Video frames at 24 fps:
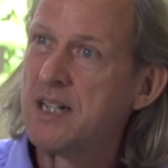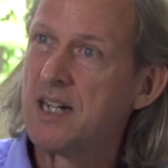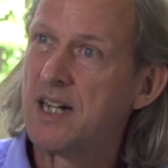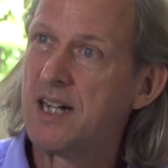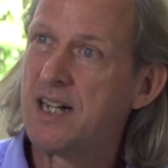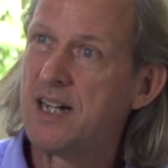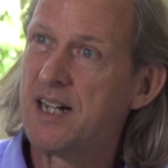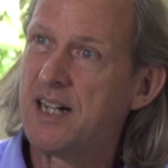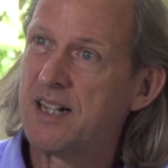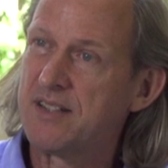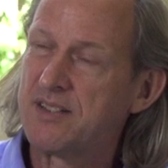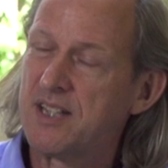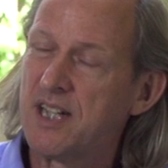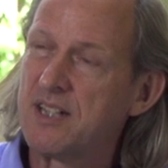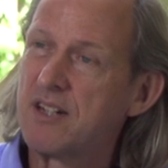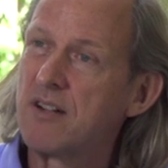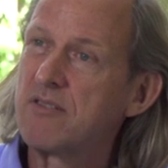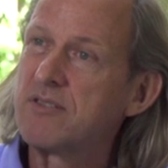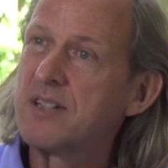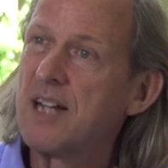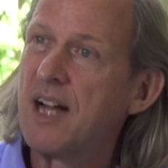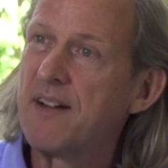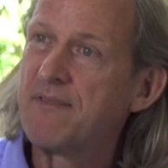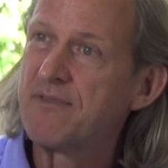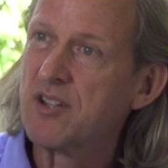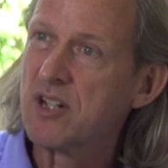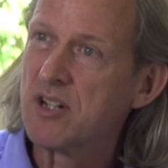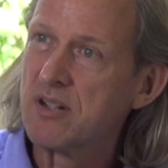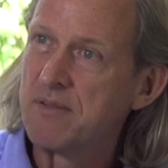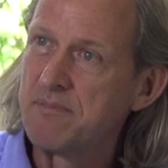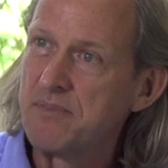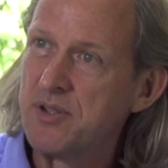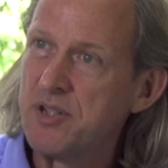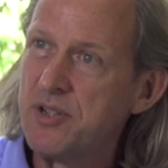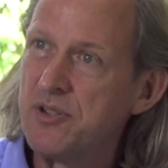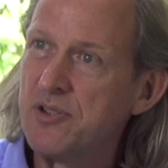They don't have to
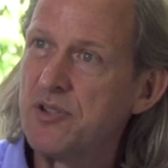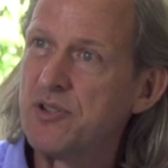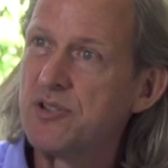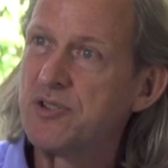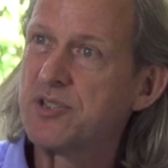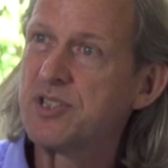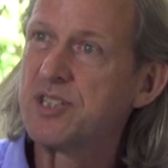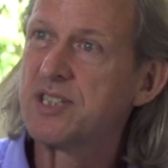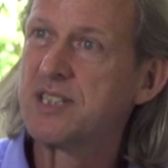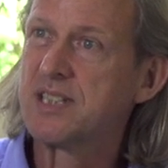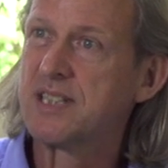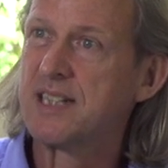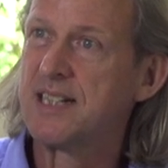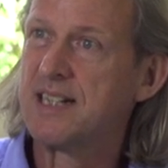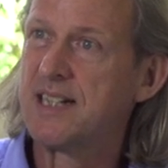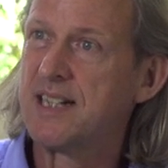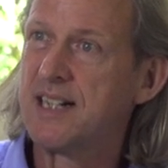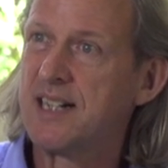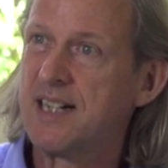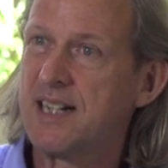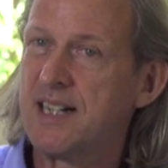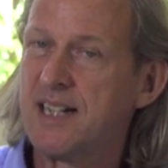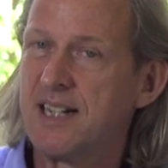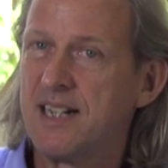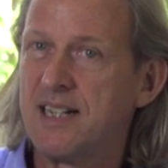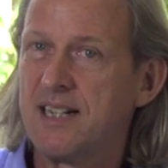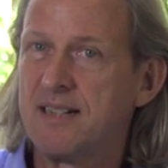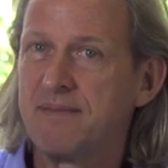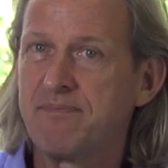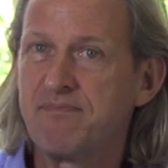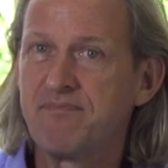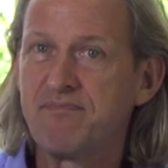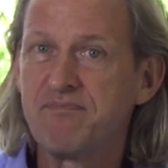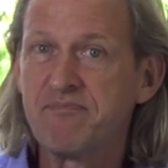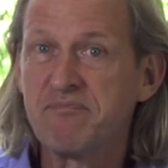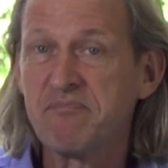commute,
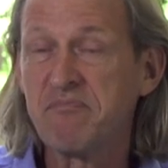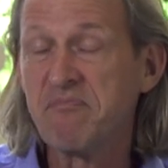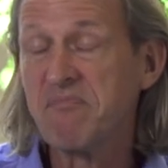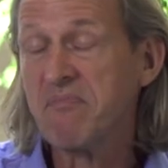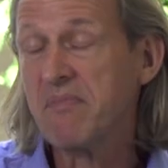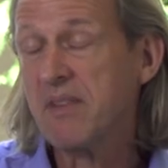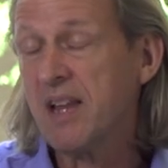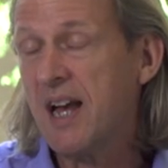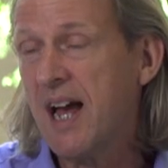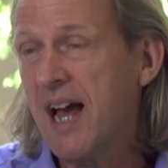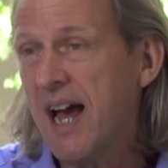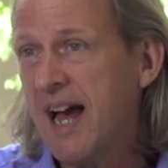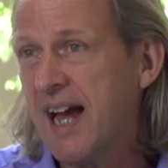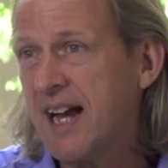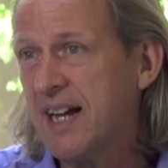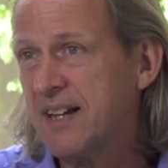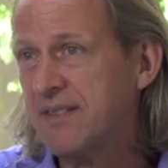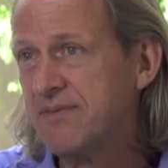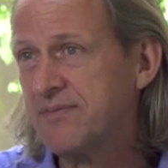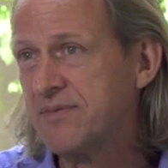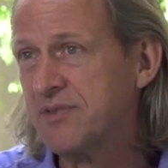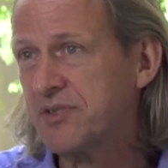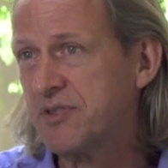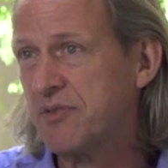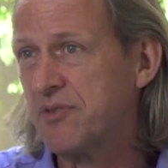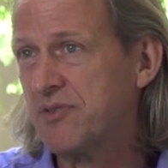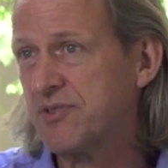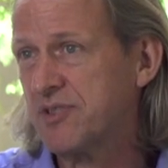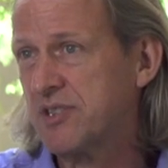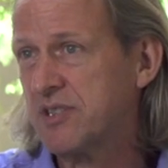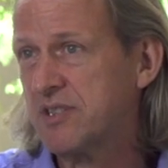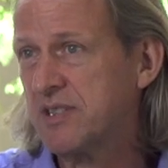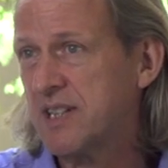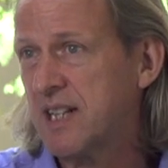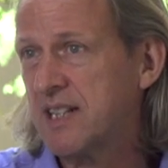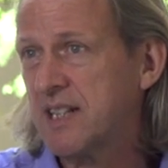and
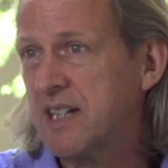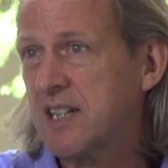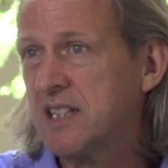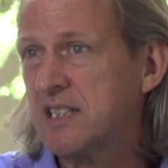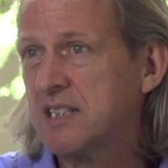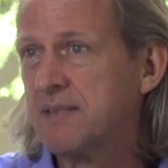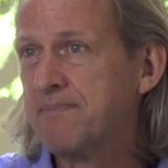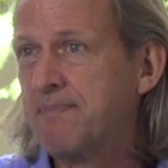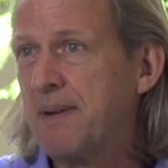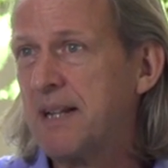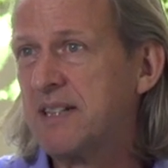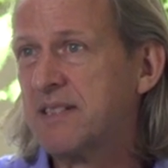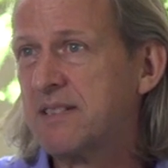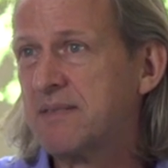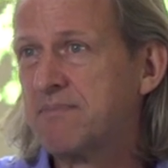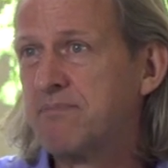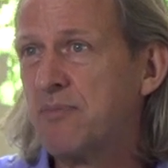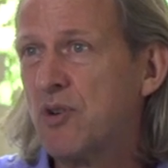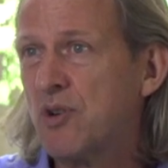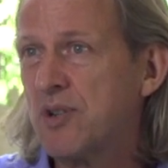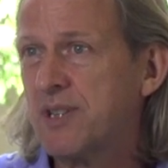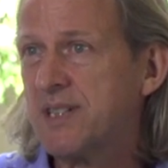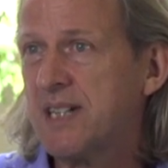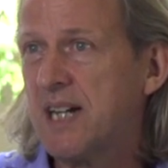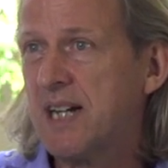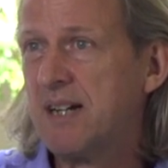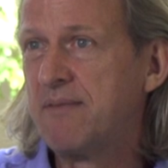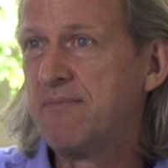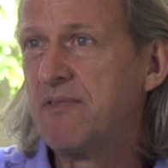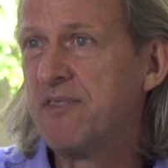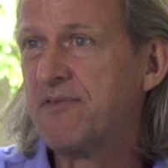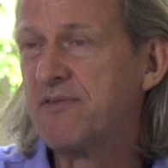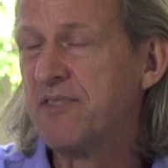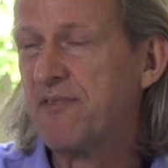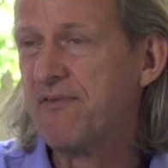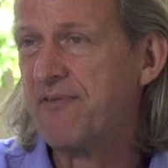also that they can spend more time
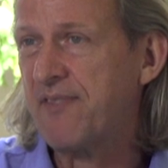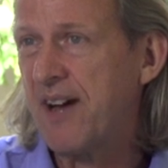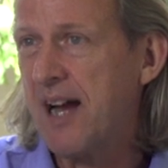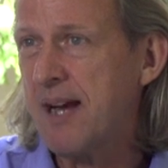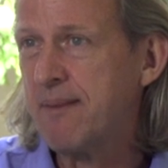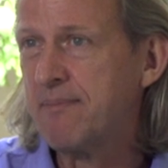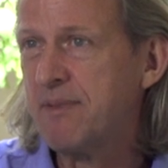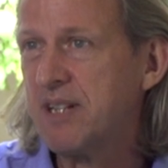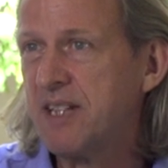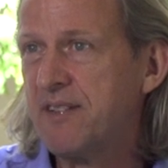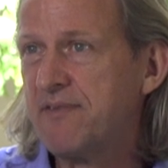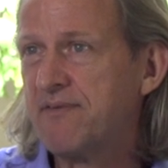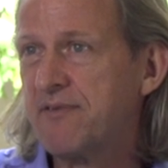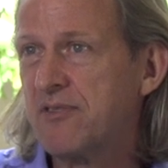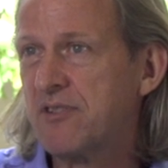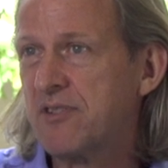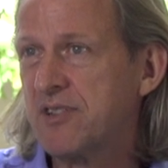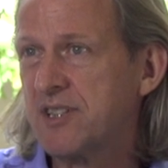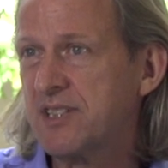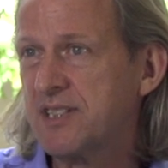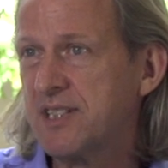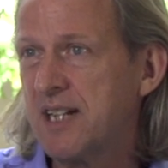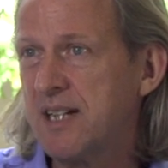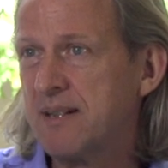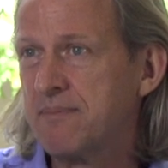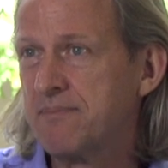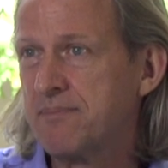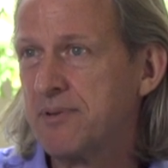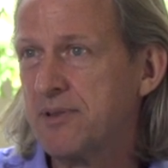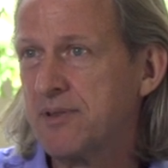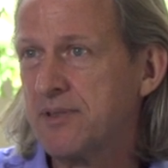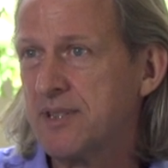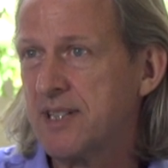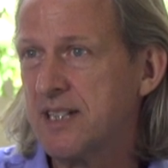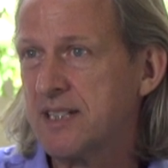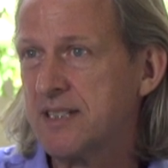with the family, for
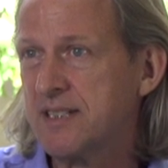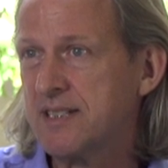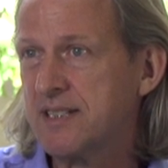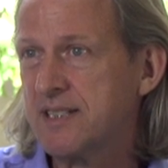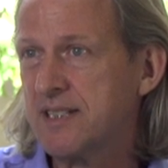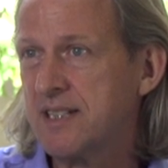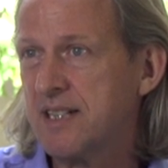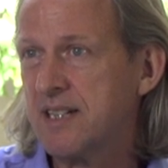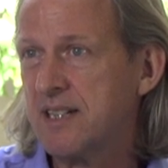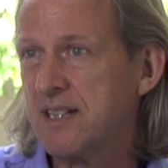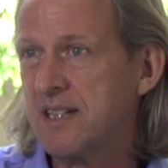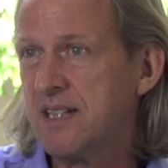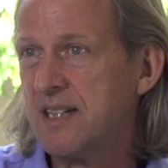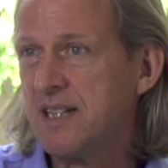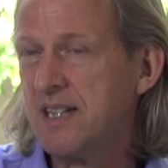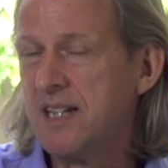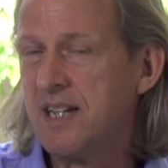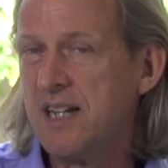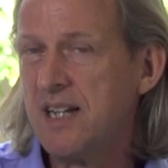example. That.